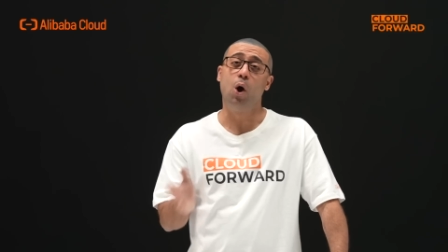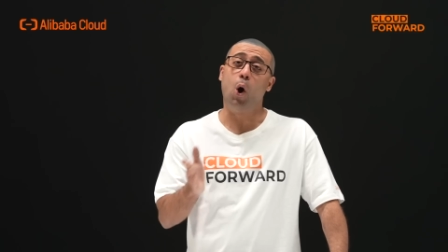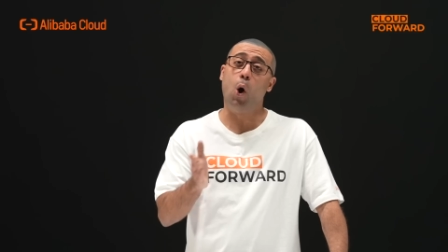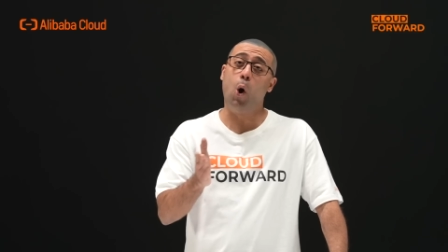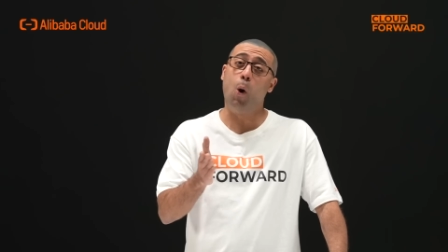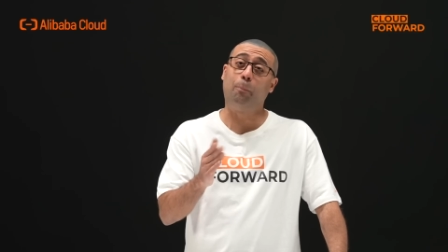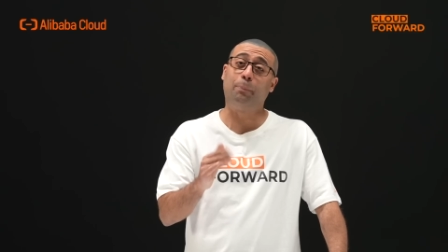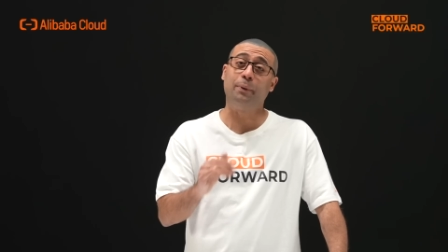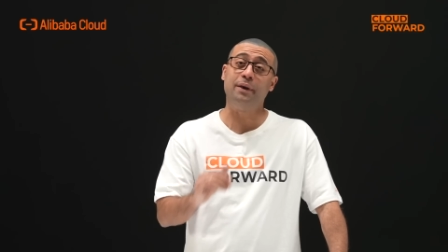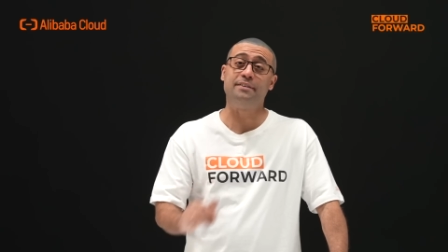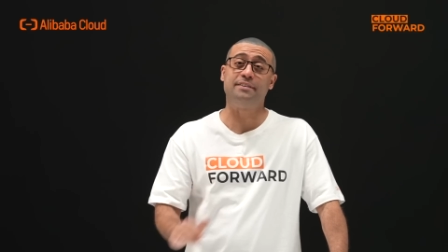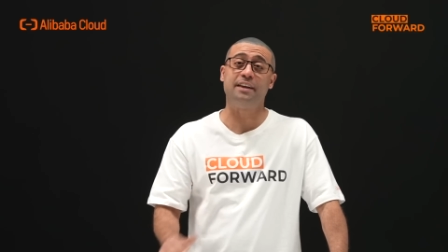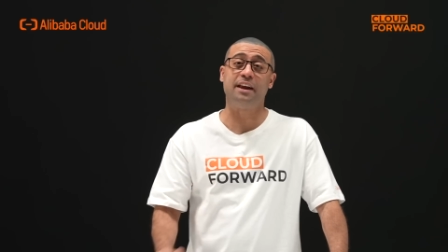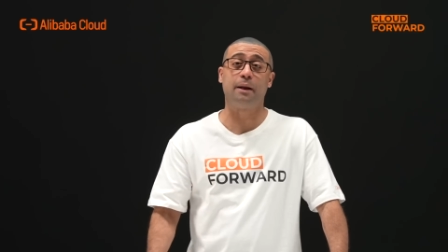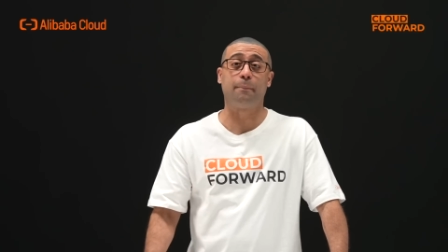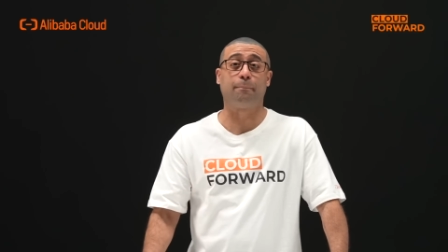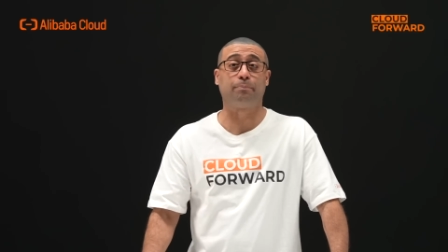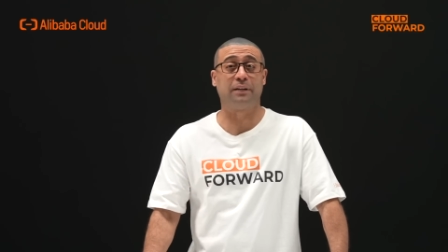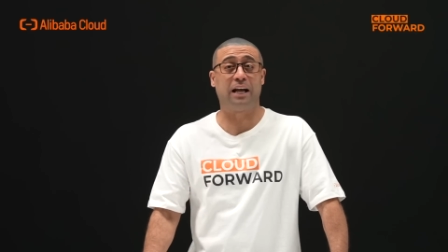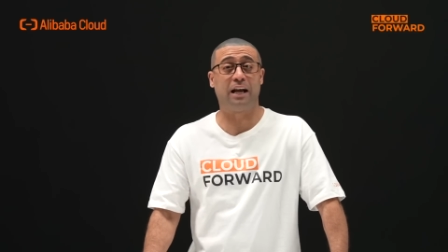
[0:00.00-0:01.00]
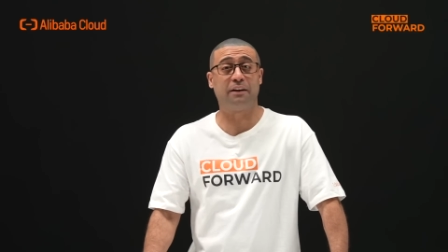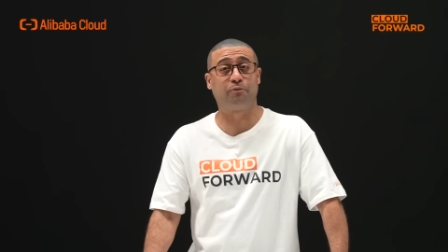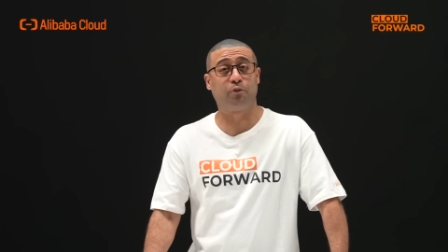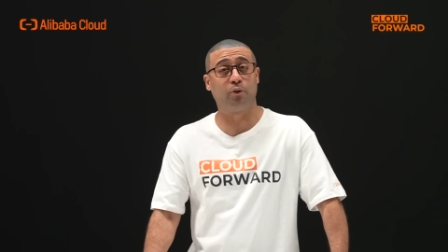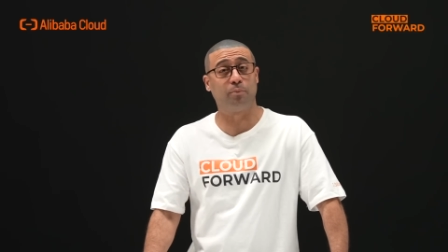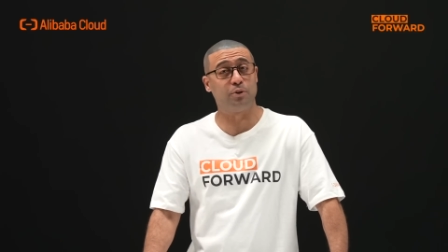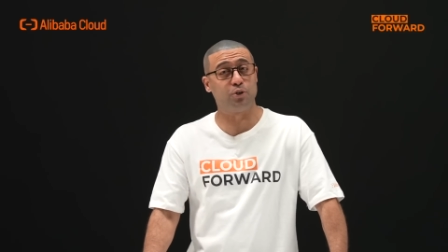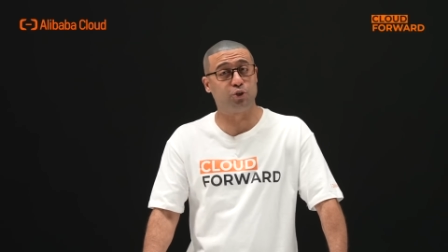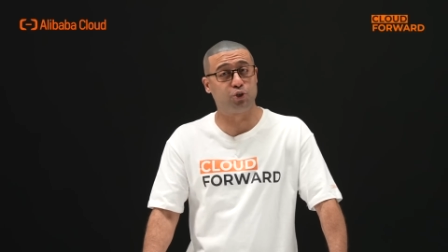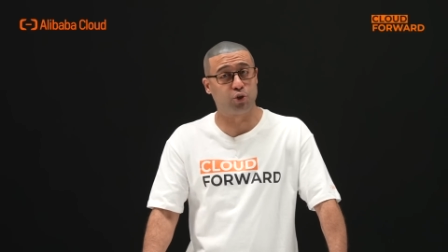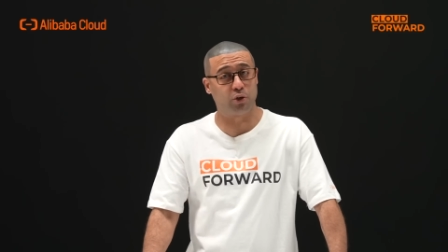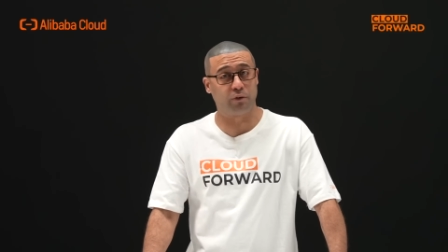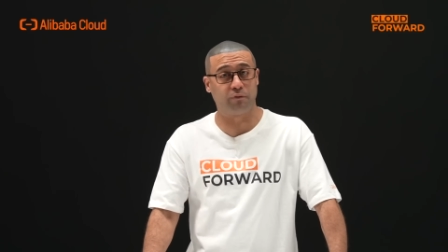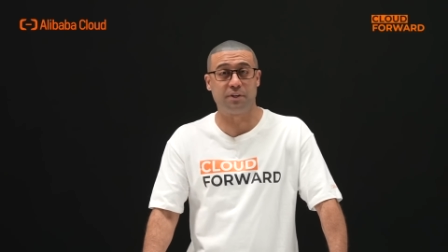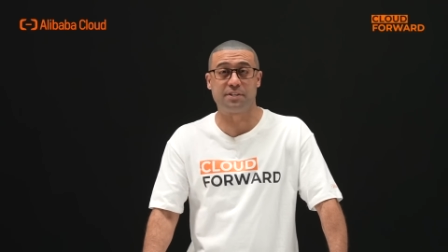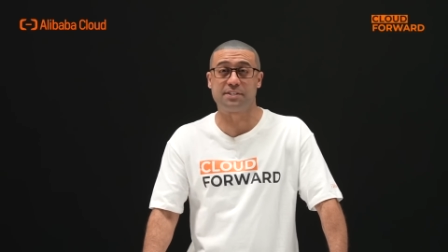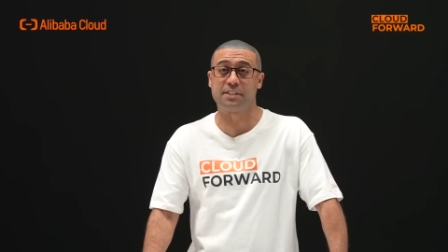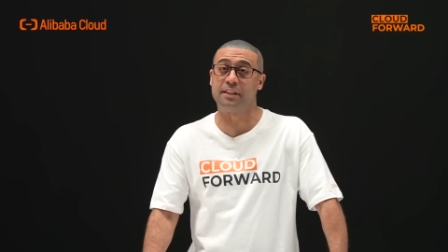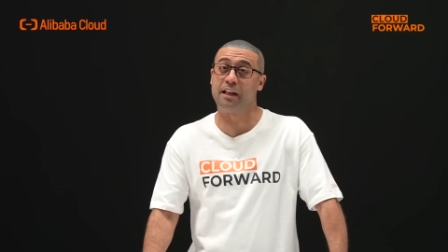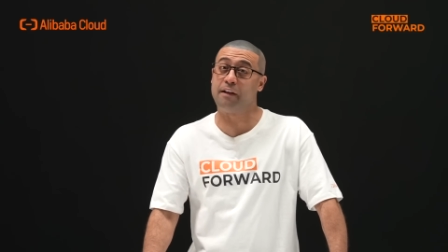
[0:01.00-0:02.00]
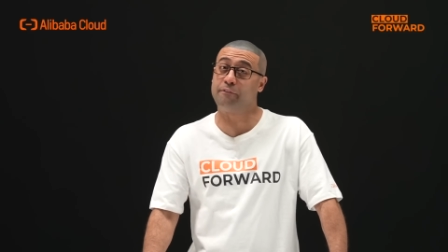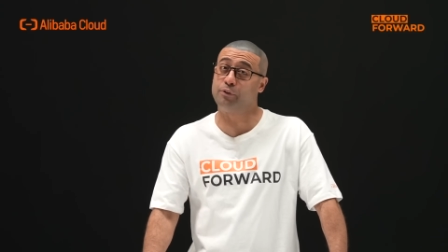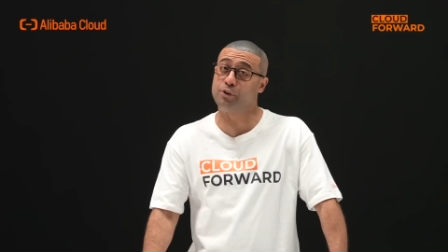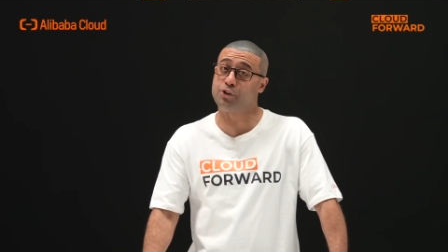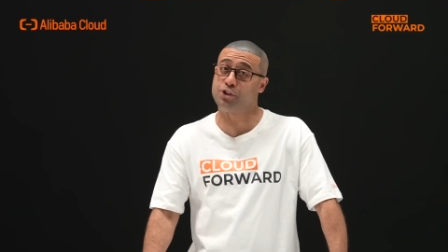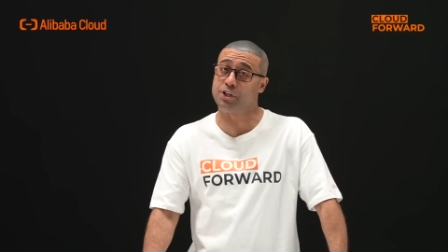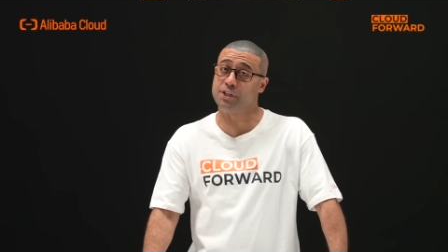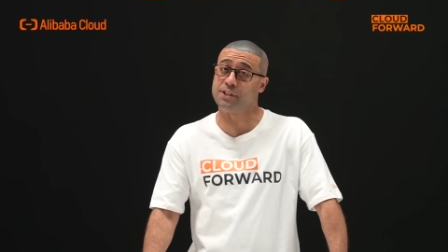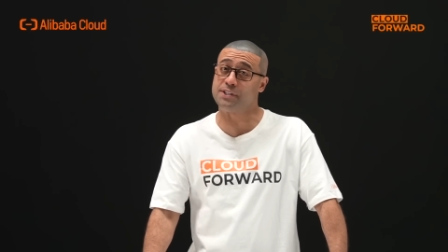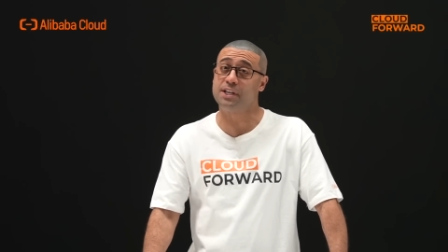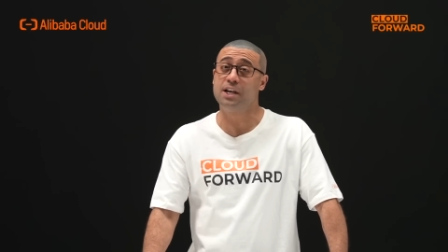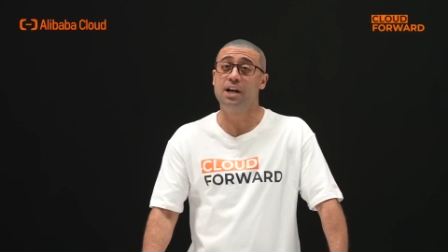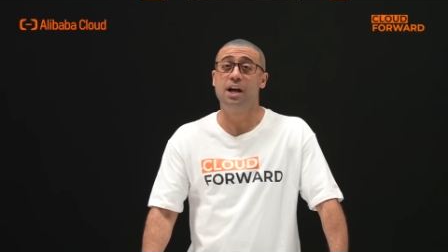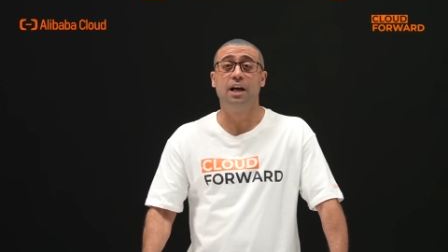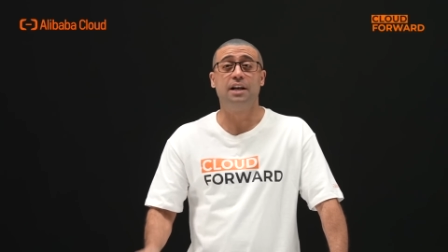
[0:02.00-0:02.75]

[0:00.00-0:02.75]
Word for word: Open Data Platform and Service leverages